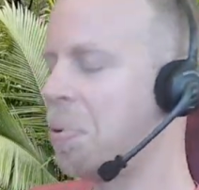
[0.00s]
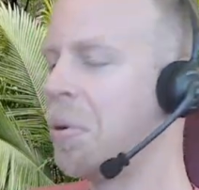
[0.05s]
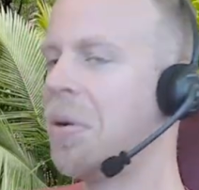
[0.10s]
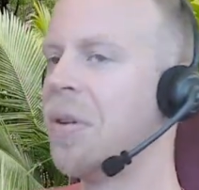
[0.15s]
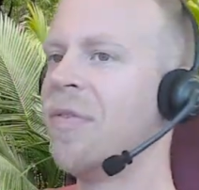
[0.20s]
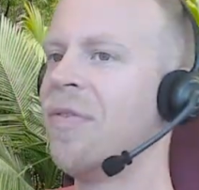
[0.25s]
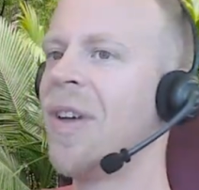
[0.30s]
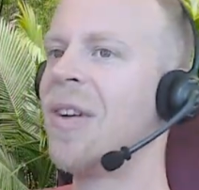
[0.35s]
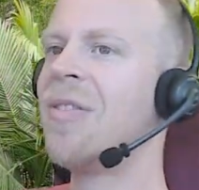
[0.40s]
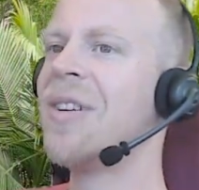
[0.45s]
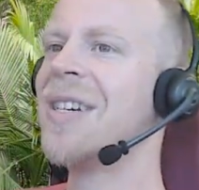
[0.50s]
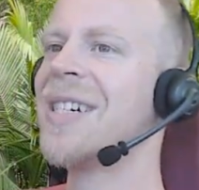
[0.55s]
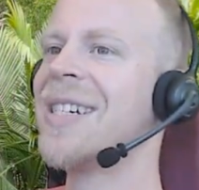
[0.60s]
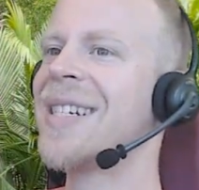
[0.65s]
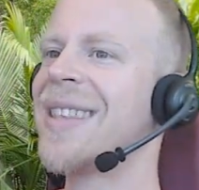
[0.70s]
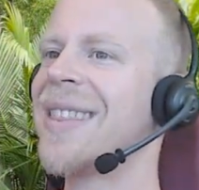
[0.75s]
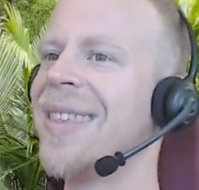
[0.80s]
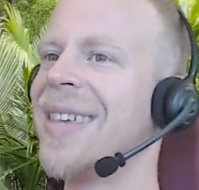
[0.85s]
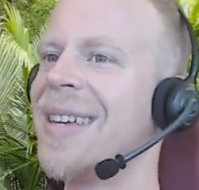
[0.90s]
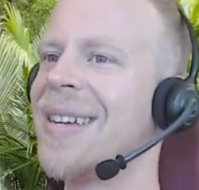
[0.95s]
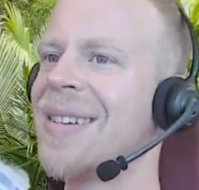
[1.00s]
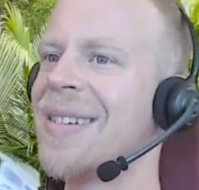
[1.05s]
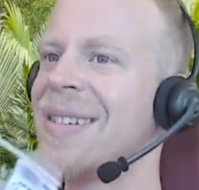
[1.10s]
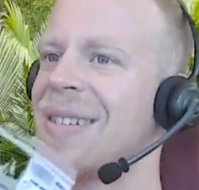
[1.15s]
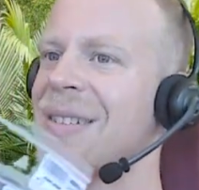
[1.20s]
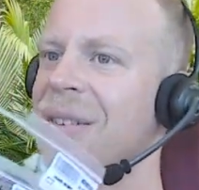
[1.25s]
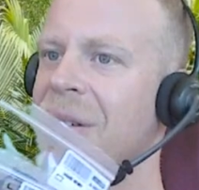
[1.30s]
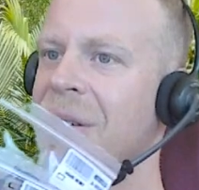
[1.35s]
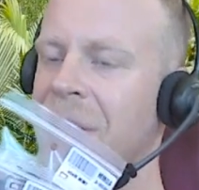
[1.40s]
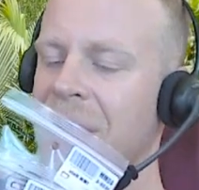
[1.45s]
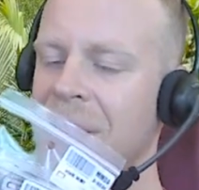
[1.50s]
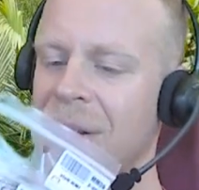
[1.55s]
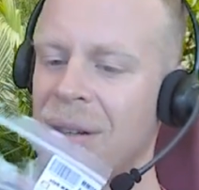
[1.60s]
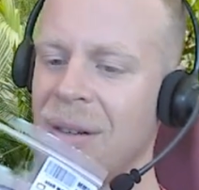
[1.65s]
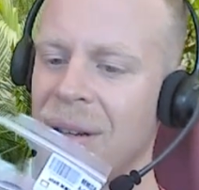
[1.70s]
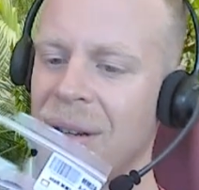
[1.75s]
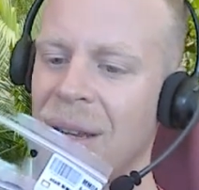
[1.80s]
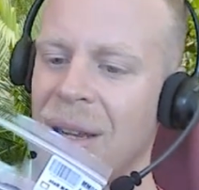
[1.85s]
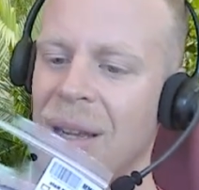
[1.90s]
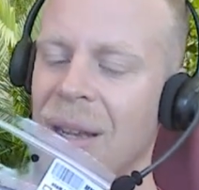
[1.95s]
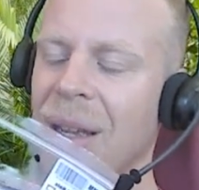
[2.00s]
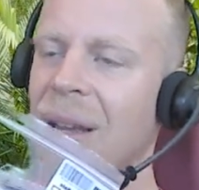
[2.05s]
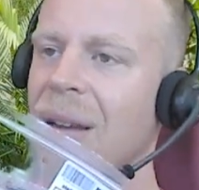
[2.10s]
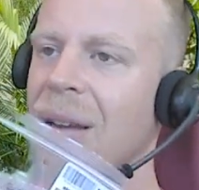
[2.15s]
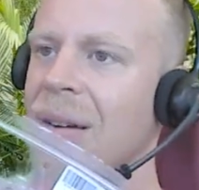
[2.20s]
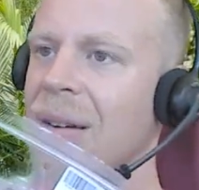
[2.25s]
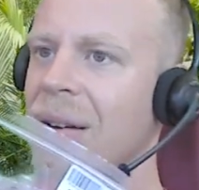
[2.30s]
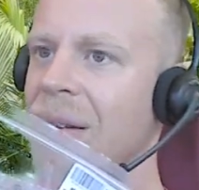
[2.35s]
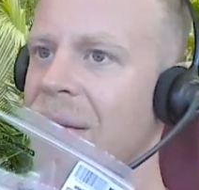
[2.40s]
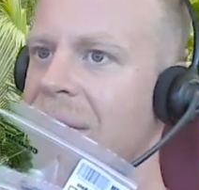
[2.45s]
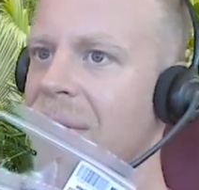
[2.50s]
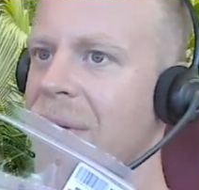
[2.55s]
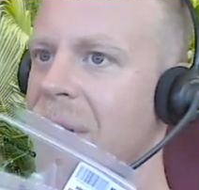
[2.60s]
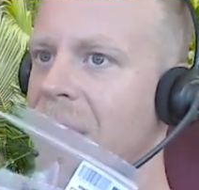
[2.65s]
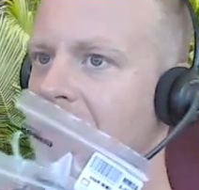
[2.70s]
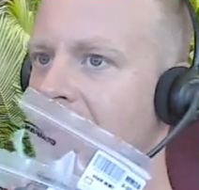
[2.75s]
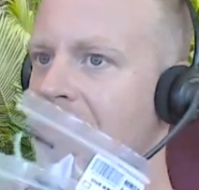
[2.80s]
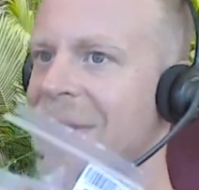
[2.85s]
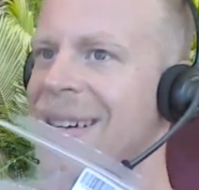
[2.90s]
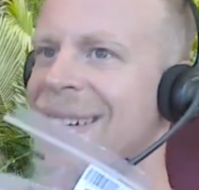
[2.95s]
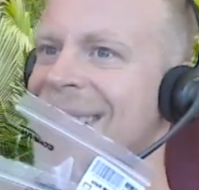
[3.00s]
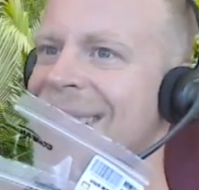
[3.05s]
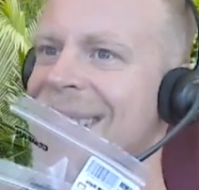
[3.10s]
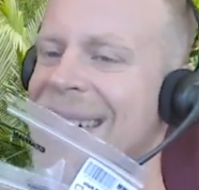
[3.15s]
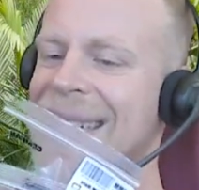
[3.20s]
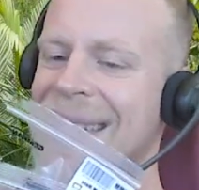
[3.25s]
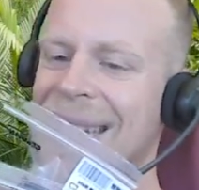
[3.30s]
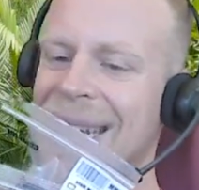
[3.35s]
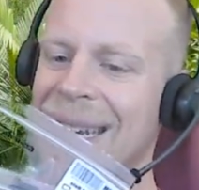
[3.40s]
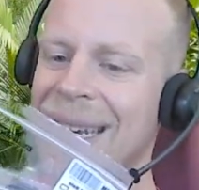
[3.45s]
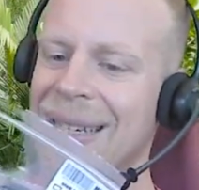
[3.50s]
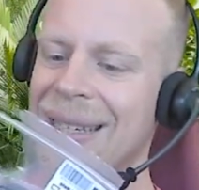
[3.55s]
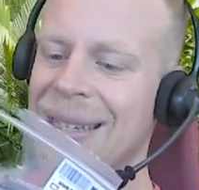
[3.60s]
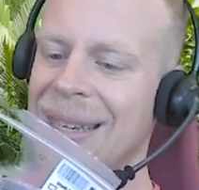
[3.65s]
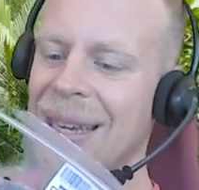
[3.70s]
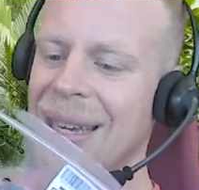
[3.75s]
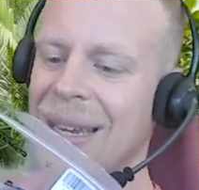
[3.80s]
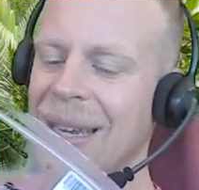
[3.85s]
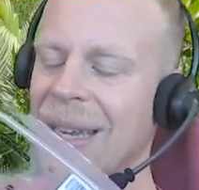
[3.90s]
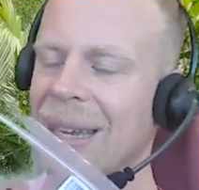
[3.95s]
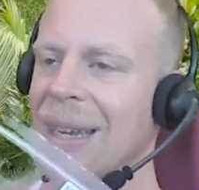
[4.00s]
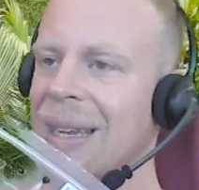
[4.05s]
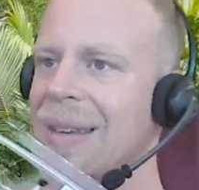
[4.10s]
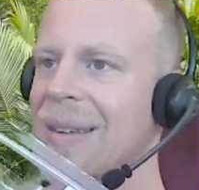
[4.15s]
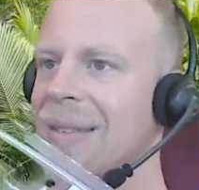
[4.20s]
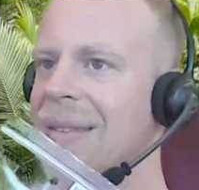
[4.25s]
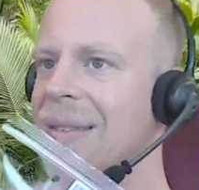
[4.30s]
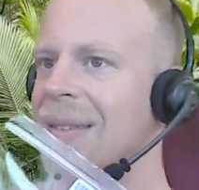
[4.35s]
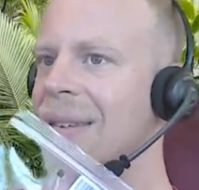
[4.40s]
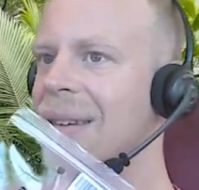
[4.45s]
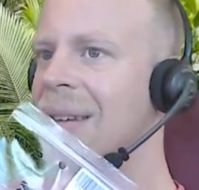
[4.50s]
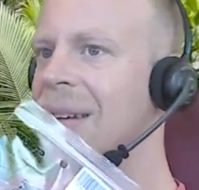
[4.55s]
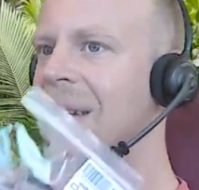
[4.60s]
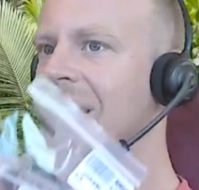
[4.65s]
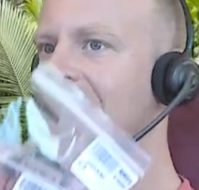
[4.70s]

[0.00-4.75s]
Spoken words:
put various things on the thrust stand. And